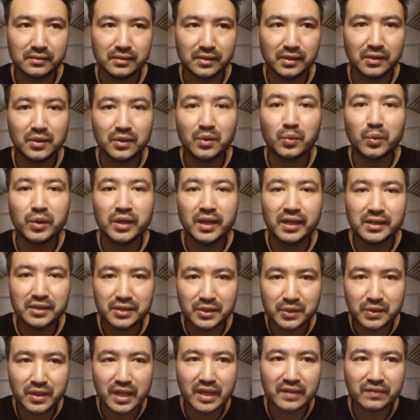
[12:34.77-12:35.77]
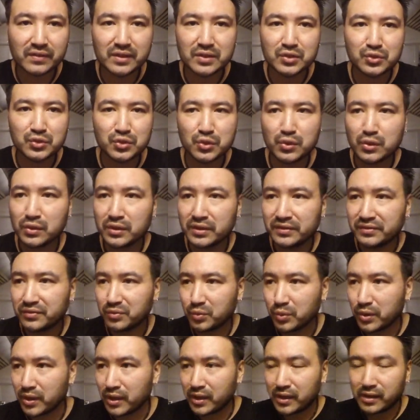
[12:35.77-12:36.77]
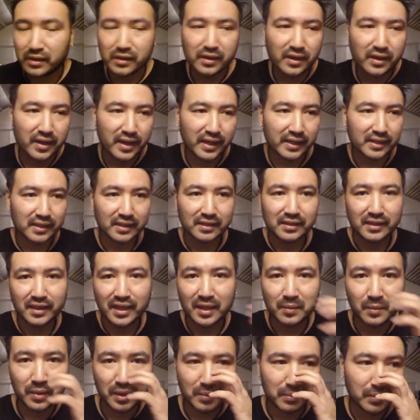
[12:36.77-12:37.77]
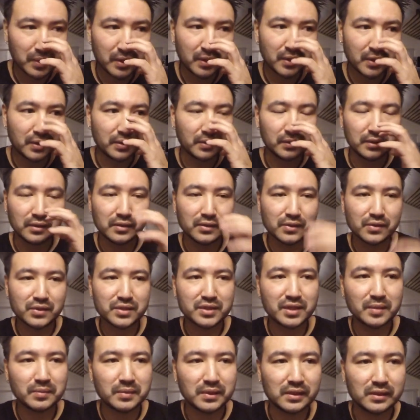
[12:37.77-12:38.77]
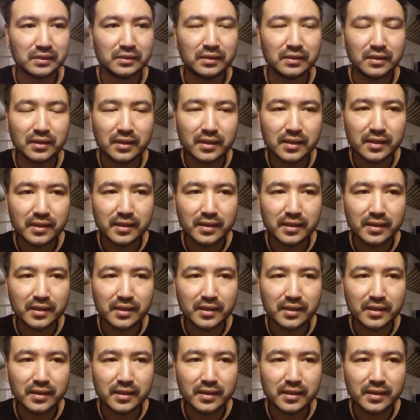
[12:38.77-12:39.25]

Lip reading: when I do have control of where I can get my meal or something,